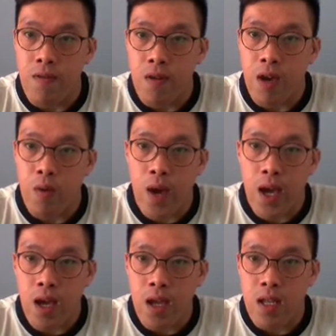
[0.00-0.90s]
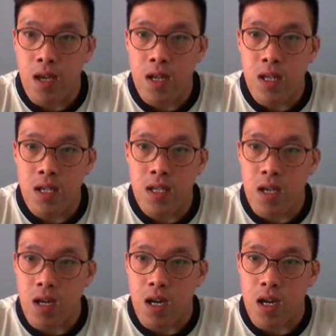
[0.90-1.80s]
Okay, where near this
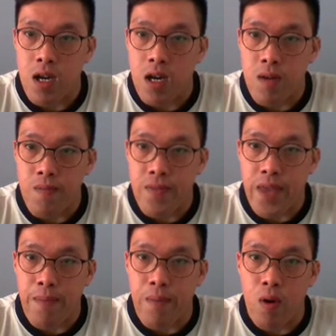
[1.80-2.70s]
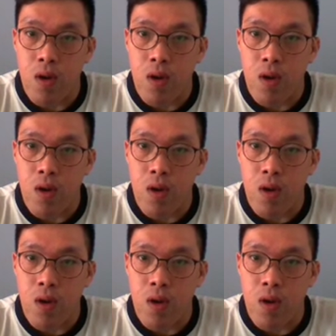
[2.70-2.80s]
depot